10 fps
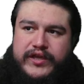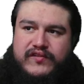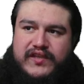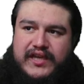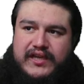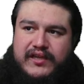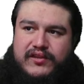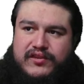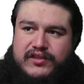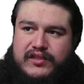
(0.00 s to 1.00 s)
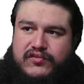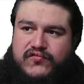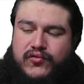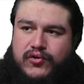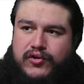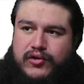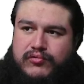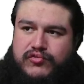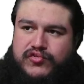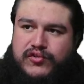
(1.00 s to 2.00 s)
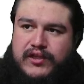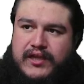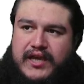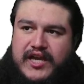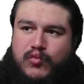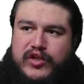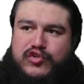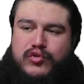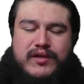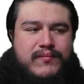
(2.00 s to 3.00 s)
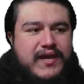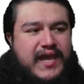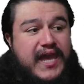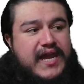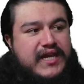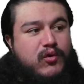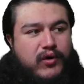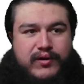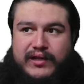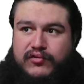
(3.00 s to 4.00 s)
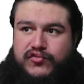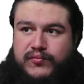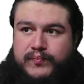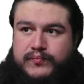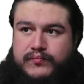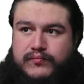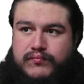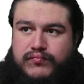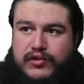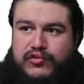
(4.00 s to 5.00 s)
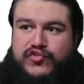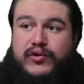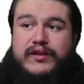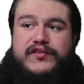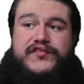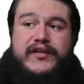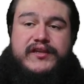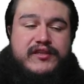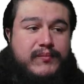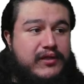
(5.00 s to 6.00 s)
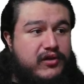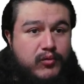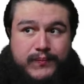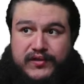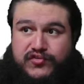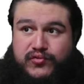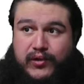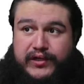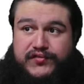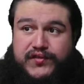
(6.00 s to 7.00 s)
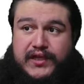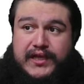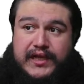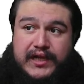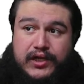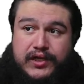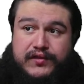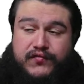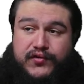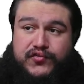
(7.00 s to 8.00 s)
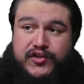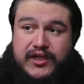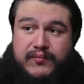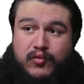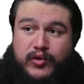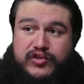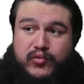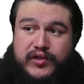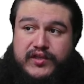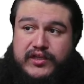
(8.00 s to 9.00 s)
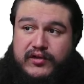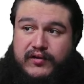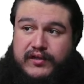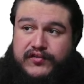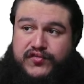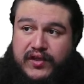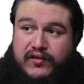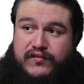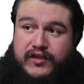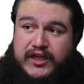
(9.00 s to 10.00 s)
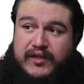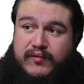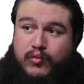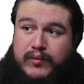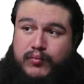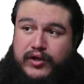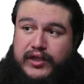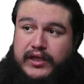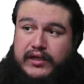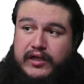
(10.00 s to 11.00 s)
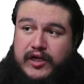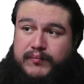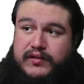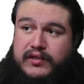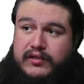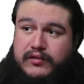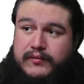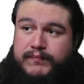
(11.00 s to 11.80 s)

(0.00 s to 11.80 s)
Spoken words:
take these 4 notes and we do them anywhere else. So let's say the melody repeats twice. The first time we do it here, second time we bring it up here.